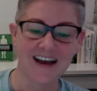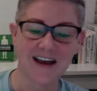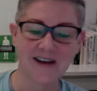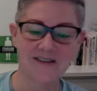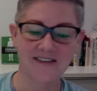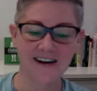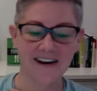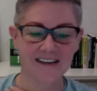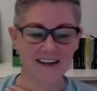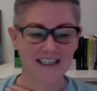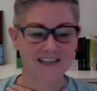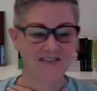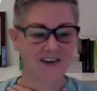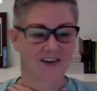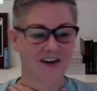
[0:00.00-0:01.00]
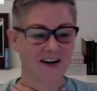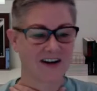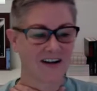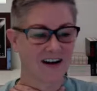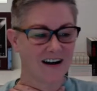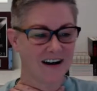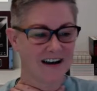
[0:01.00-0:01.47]
Hey, Rick, that's very
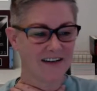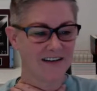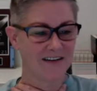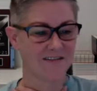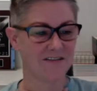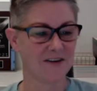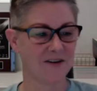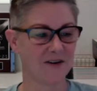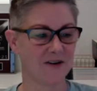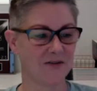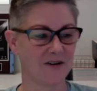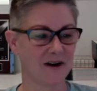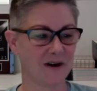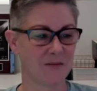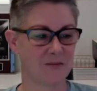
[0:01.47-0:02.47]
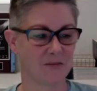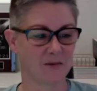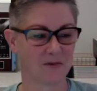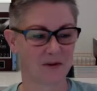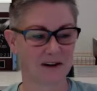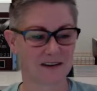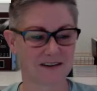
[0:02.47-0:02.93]
kind of you. Um,
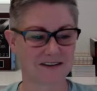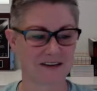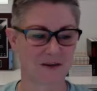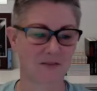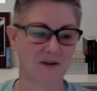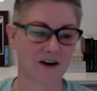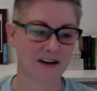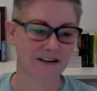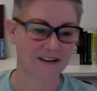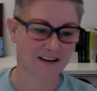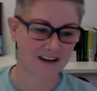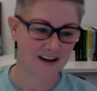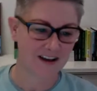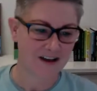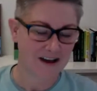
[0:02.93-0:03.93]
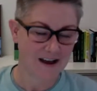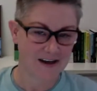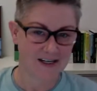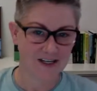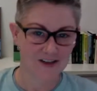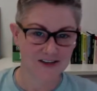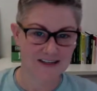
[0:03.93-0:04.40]
Rick, someone
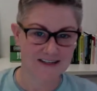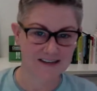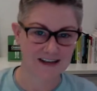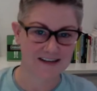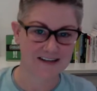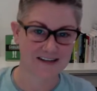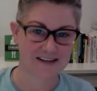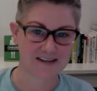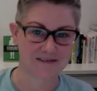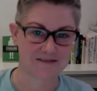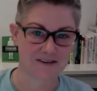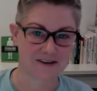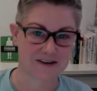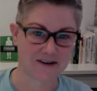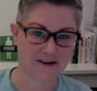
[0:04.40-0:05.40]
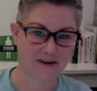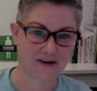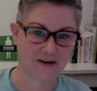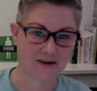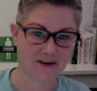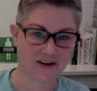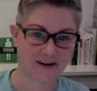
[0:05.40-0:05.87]
actually sent us a
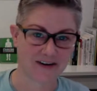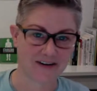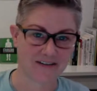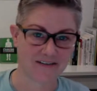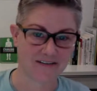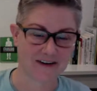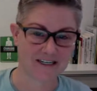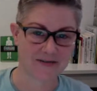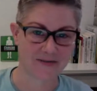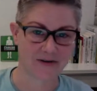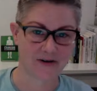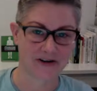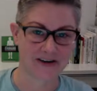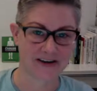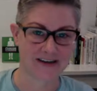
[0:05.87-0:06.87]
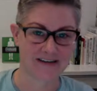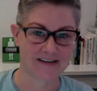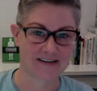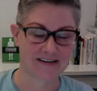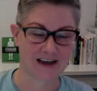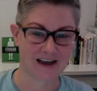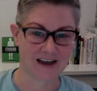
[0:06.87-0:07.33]
video on Facebook and
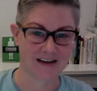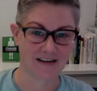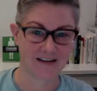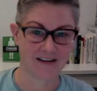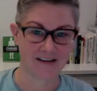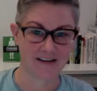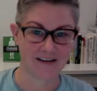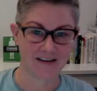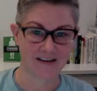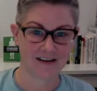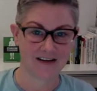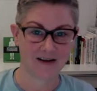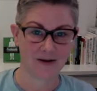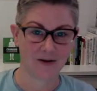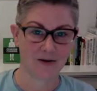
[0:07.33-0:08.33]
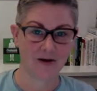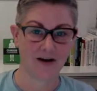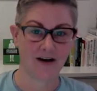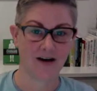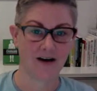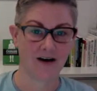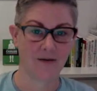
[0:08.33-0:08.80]
said,
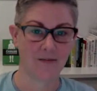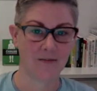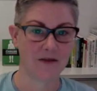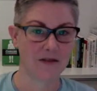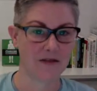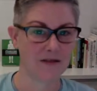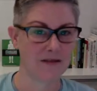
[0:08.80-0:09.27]
um,